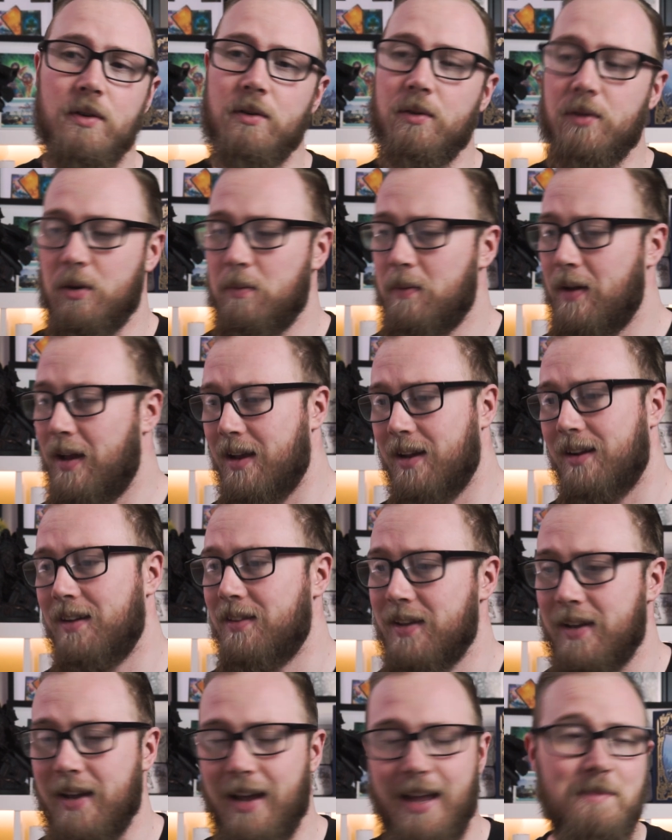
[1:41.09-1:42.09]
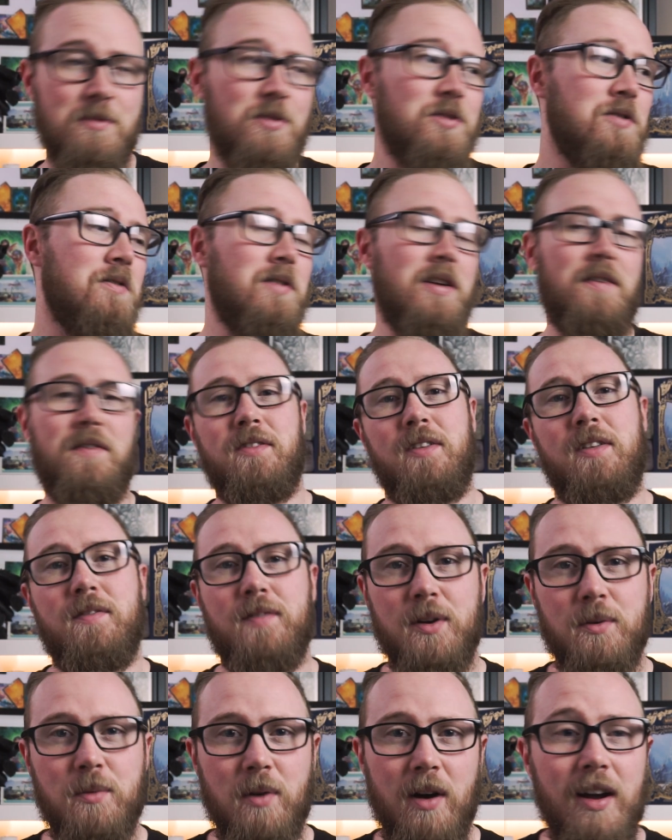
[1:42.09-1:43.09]
or you're playing another game, or if you're
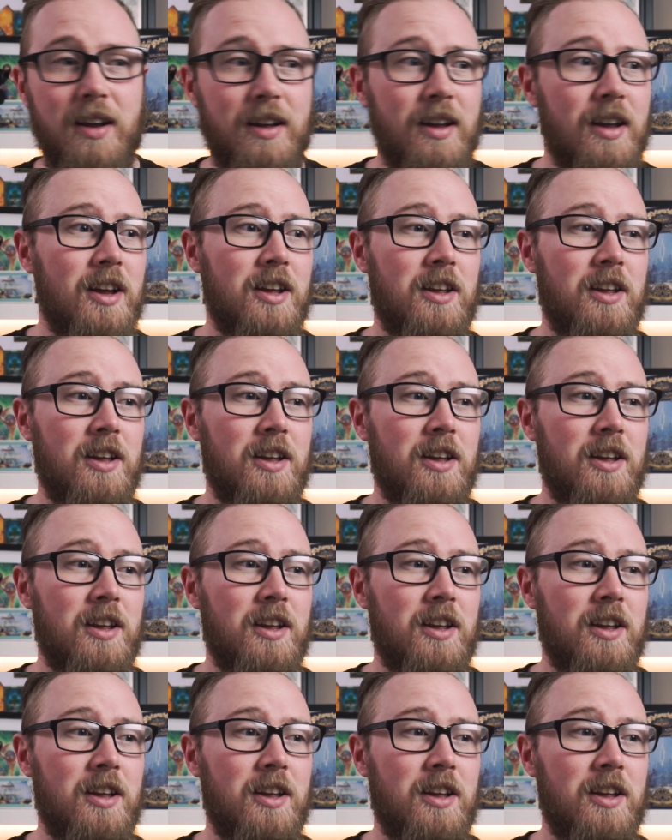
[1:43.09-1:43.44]
even at work,